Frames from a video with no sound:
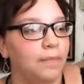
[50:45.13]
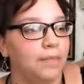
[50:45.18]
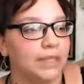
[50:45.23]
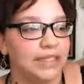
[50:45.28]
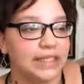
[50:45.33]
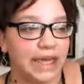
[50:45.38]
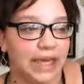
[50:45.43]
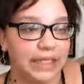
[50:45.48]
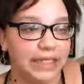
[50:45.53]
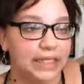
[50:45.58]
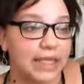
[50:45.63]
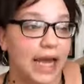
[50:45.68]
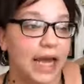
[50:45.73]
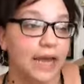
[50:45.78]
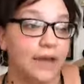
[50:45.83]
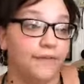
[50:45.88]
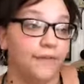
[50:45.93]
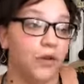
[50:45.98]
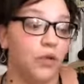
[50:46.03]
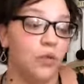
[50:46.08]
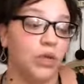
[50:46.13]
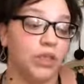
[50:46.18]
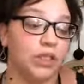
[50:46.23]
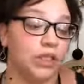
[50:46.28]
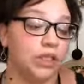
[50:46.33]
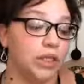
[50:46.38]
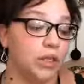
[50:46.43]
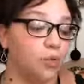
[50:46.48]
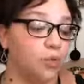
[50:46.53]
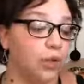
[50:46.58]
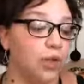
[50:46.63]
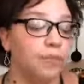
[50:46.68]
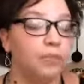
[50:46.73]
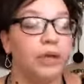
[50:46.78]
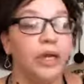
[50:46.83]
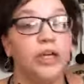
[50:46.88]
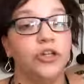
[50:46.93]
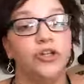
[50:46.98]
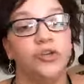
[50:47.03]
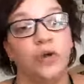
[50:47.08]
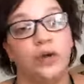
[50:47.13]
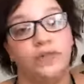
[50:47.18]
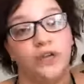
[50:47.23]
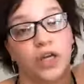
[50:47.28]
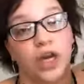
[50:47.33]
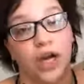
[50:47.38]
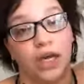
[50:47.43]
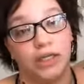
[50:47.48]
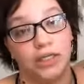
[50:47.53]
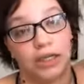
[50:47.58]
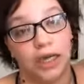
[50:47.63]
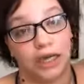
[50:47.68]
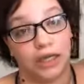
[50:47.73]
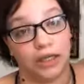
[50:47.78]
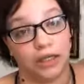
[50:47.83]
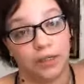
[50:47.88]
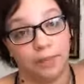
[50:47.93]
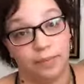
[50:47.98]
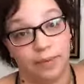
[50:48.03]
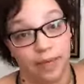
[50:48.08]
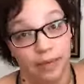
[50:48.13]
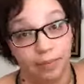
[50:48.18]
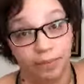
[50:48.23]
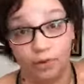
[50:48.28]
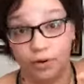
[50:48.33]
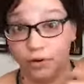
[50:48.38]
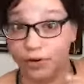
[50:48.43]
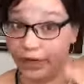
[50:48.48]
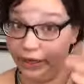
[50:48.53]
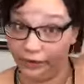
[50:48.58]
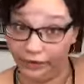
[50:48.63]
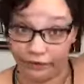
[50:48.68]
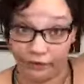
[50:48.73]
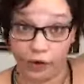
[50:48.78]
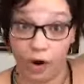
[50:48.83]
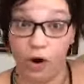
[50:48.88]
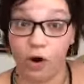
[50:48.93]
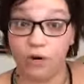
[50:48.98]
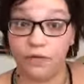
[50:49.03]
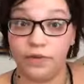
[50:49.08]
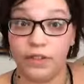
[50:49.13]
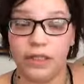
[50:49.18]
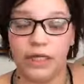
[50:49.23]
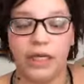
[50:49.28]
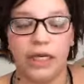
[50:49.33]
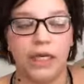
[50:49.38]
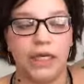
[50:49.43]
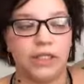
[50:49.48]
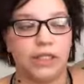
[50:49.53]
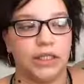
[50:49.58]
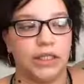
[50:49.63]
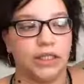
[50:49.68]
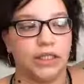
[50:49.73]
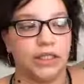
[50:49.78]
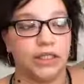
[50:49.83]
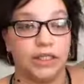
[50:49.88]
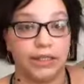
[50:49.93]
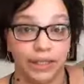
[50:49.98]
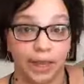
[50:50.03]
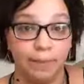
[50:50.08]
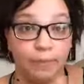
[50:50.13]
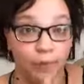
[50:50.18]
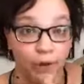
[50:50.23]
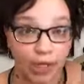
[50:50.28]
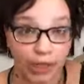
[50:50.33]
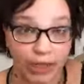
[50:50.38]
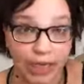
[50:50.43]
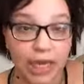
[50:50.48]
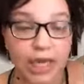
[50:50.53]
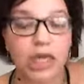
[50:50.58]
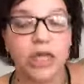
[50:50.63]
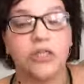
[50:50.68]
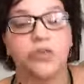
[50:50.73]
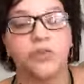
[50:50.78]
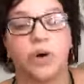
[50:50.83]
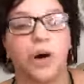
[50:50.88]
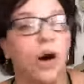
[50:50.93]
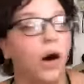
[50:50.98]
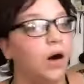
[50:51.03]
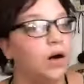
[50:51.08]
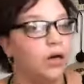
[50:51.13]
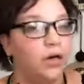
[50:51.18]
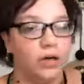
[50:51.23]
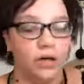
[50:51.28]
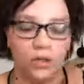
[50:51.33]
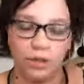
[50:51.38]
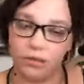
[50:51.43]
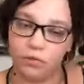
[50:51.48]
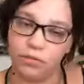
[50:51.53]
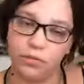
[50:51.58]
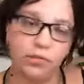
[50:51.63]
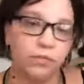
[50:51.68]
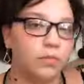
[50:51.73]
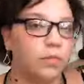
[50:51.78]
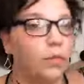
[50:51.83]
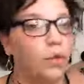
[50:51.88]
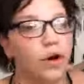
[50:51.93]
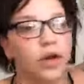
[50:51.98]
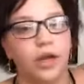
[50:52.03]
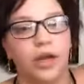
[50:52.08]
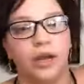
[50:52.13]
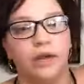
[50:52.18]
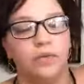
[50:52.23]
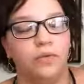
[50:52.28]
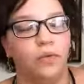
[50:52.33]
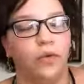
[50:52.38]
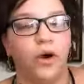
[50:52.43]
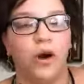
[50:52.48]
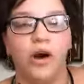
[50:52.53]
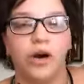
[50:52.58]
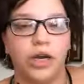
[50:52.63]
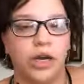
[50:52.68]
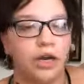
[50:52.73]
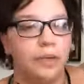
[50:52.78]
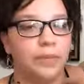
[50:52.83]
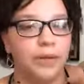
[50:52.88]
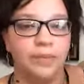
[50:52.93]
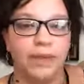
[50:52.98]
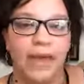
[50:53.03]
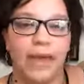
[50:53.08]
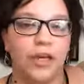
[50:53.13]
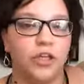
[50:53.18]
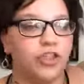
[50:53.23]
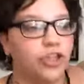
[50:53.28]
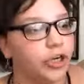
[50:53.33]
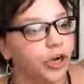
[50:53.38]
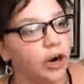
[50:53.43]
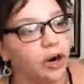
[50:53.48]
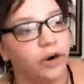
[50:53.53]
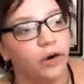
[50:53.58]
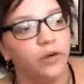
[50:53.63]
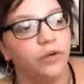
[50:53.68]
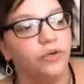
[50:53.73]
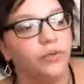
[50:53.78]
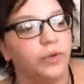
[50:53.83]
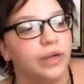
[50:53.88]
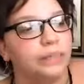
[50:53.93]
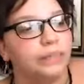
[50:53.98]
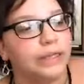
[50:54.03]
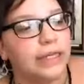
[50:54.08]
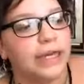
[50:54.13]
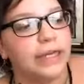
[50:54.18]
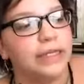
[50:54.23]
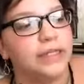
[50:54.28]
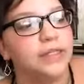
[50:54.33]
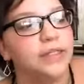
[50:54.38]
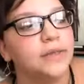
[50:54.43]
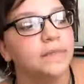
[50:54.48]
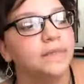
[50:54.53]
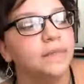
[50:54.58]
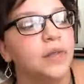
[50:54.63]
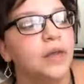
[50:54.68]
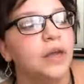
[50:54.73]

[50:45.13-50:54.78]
Besides that, if you want to see replays, you have to contact the people involved in it separately, because we're all going to be managing our own replays.